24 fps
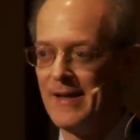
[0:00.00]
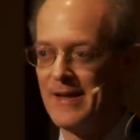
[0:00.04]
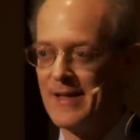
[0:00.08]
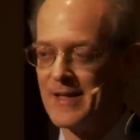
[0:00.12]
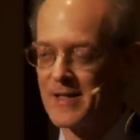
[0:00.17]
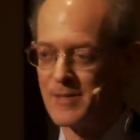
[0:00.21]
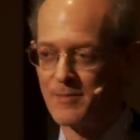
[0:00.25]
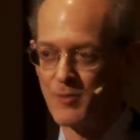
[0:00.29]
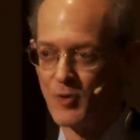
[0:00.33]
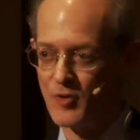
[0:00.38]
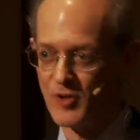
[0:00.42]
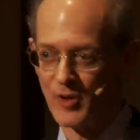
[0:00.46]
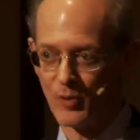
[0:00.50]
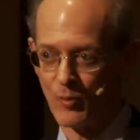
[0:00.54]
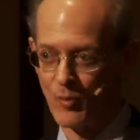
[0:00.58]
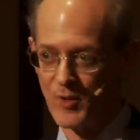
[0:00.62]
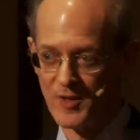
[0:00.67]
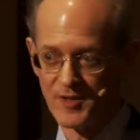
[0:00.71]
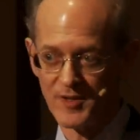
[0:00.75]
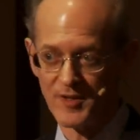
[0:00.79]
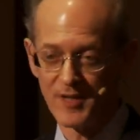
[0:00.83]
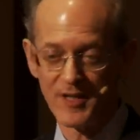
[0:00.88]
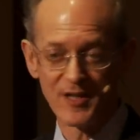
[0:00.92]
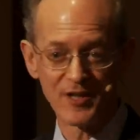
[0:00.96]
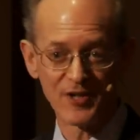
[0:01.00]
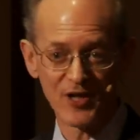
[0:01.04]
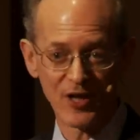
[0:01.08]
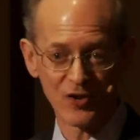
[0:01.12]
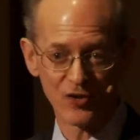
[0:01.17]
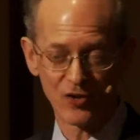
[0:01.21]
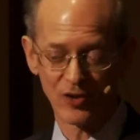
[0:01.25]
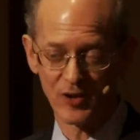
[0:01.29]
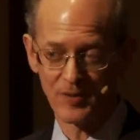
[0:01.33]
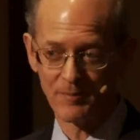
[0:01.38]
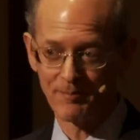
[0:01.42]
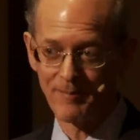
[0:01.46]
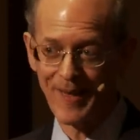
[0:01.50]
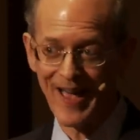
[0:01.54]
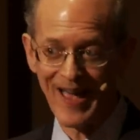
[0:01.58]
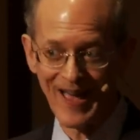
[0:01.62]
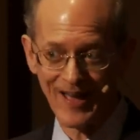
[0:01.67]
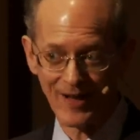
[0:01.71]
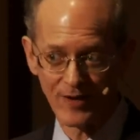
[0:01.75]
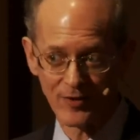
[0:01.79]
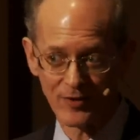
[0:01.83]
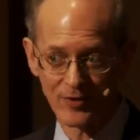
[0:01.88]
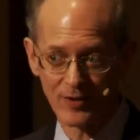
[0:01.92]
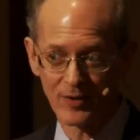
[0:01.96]
His music was essentially
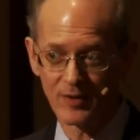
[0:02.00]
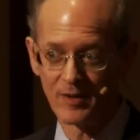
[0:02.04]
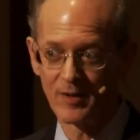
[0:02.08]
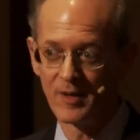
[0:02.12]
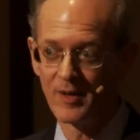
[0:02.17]
banned.